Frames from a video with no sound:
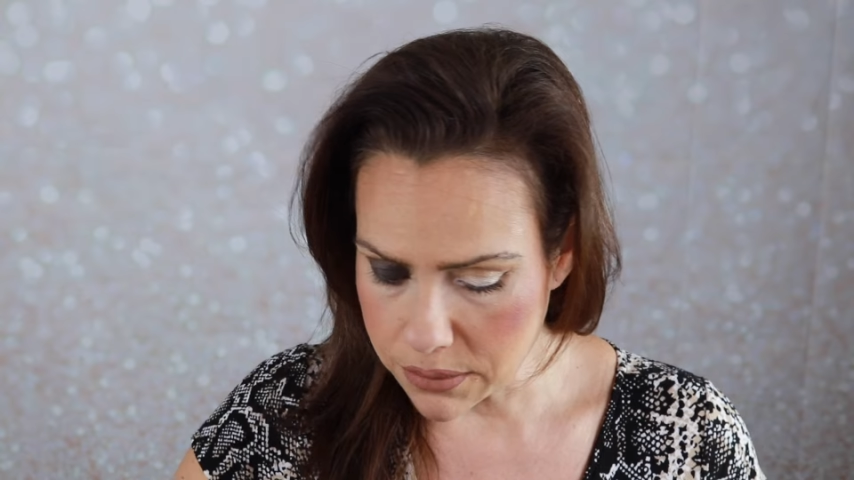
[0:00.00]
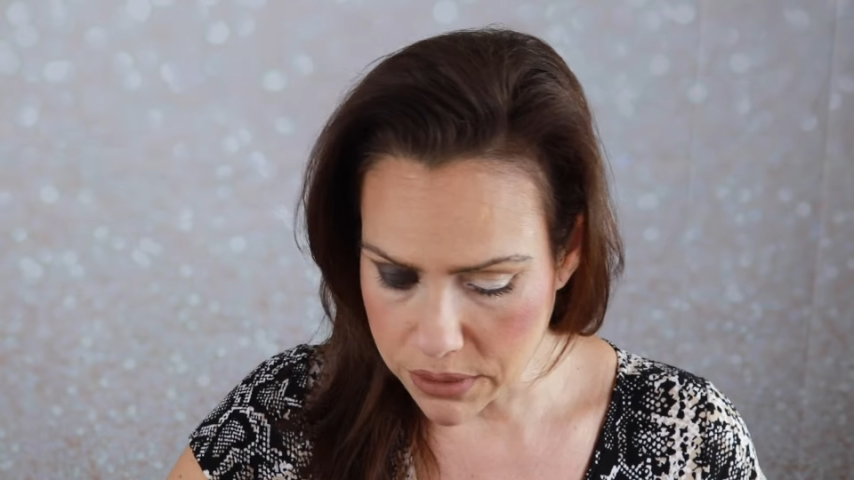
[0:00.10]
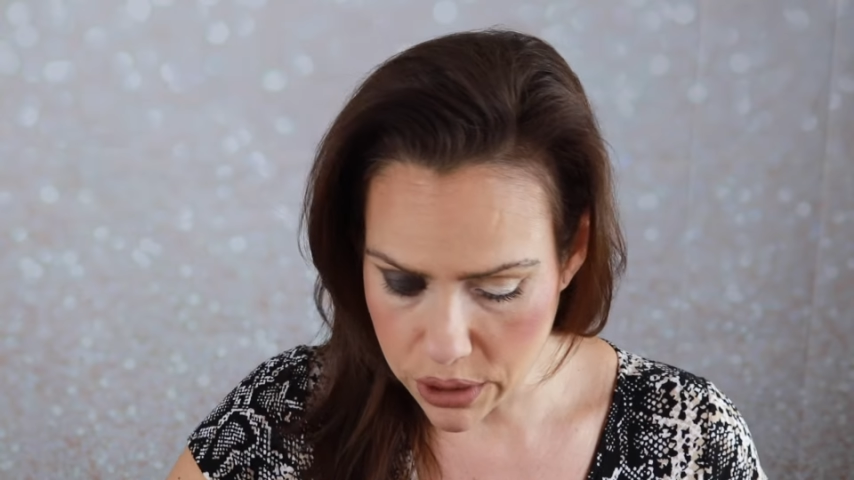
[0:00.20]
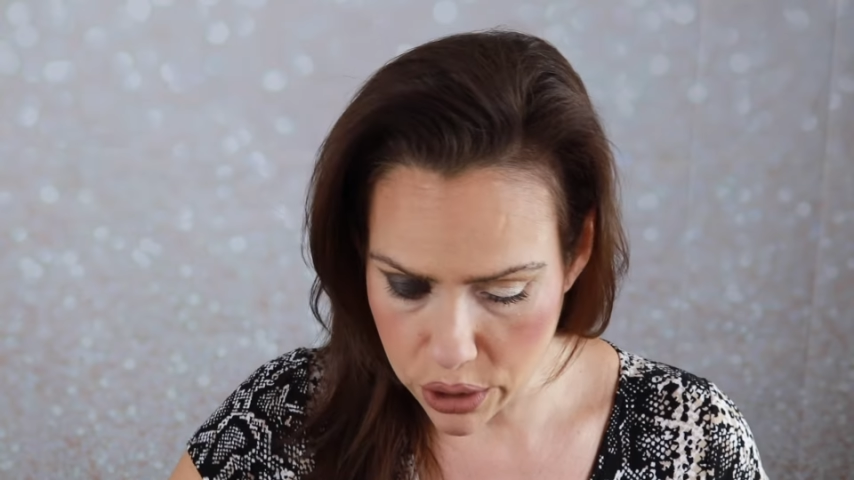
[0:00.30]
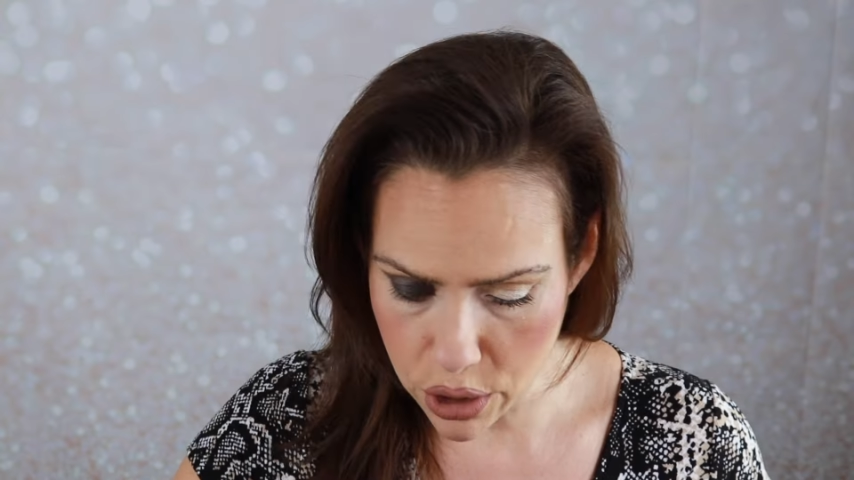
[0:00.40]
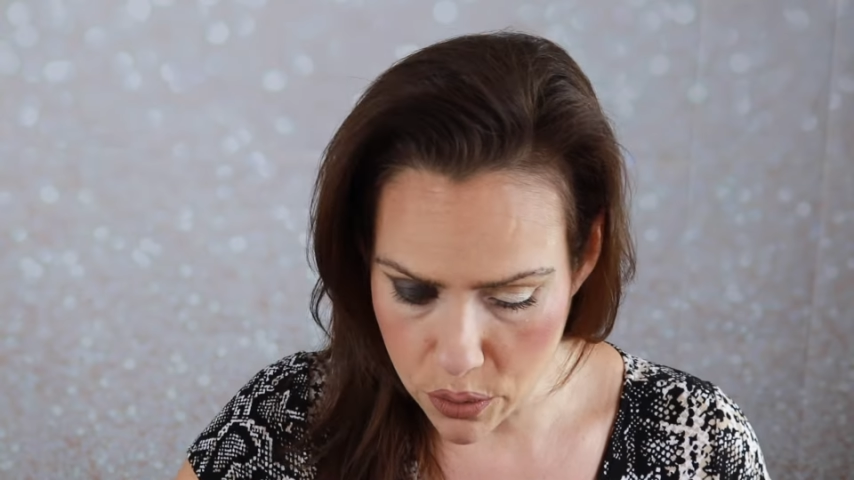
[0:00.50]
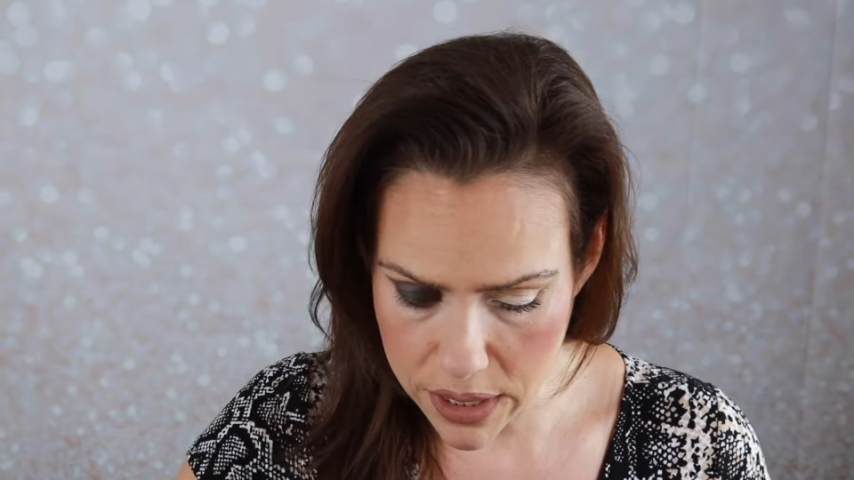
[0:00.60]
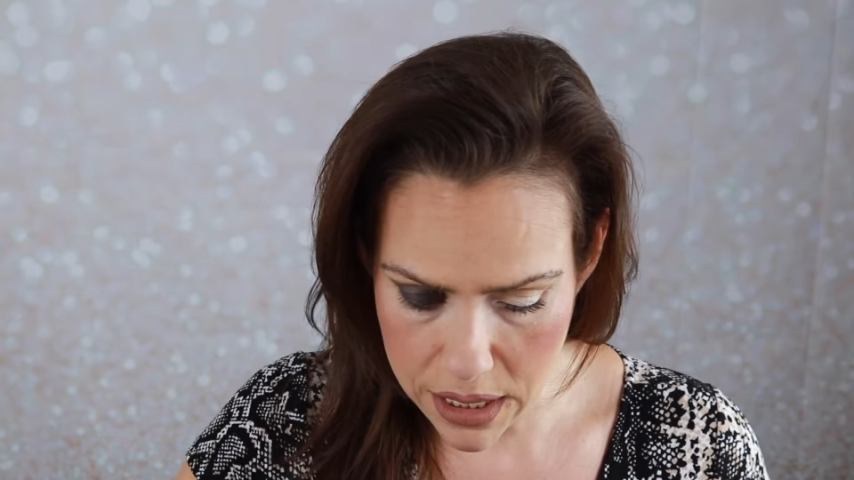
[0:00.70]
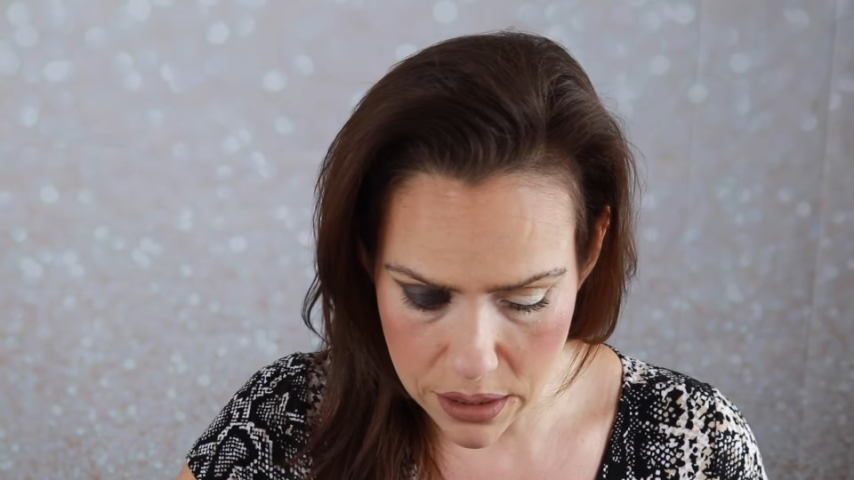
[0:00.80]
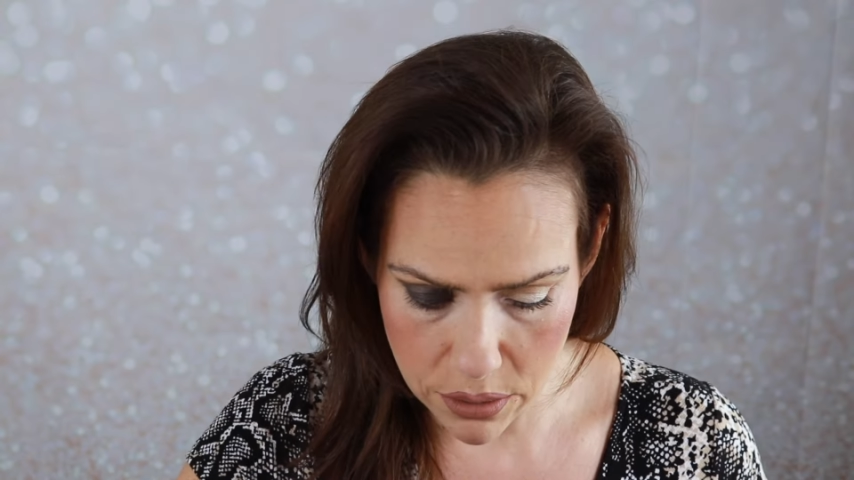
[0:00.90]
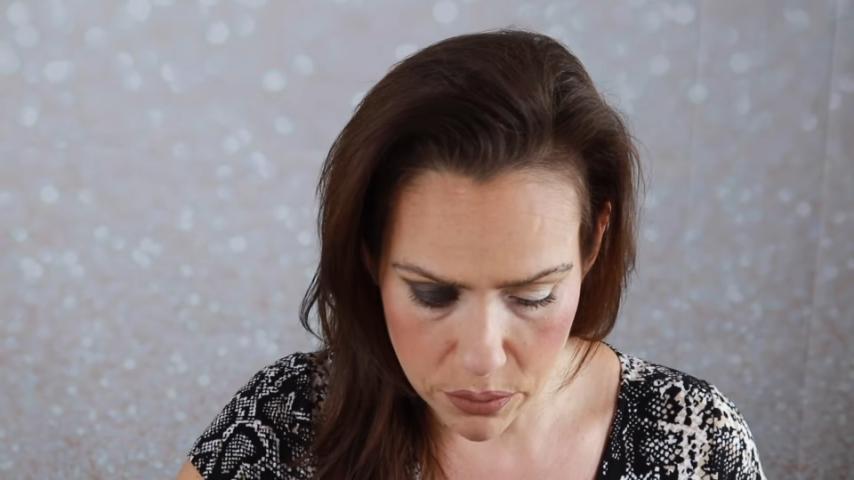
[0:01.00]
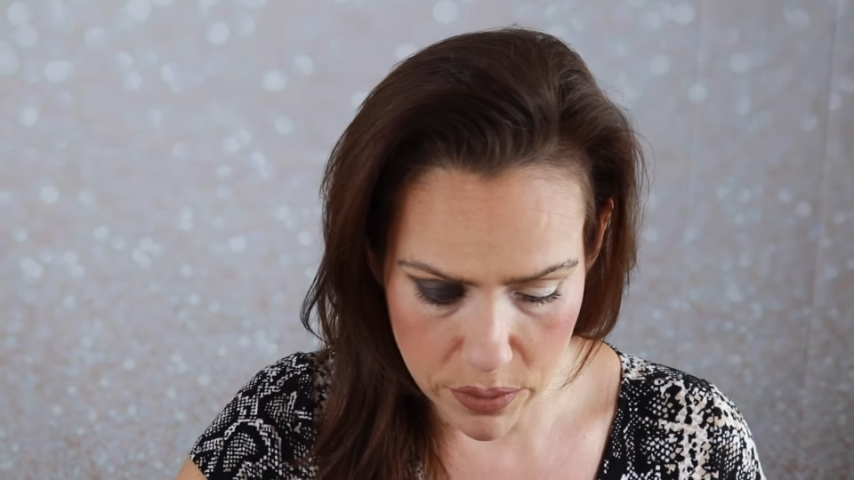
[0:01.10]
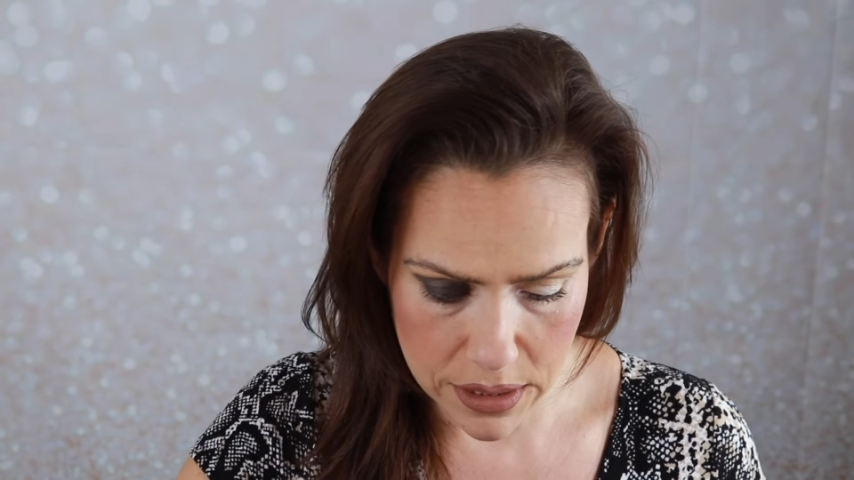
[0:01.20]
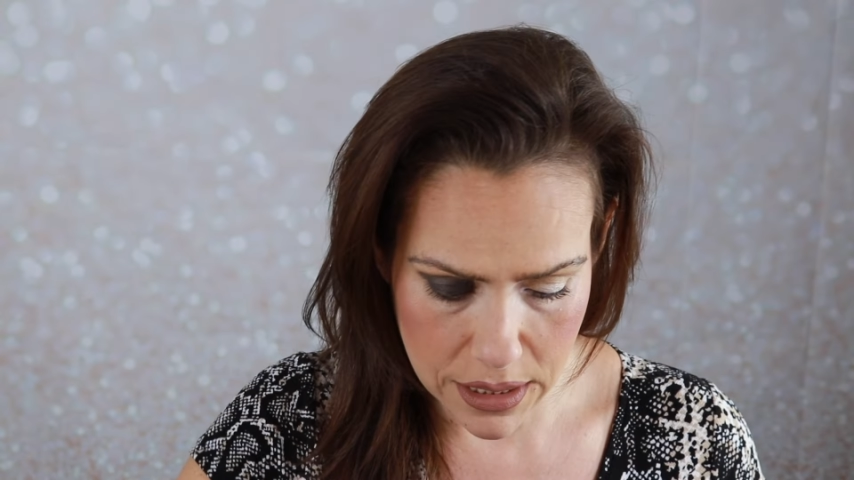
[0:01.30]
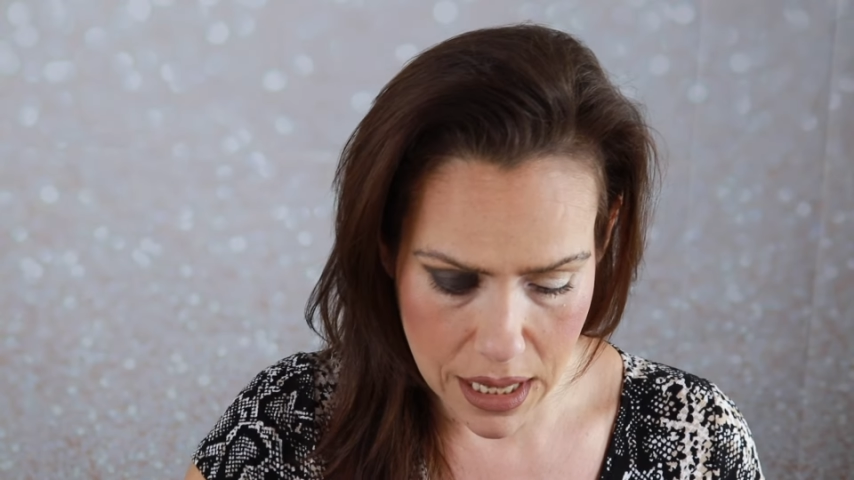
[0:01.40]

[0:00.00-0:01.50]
I'm going to go in with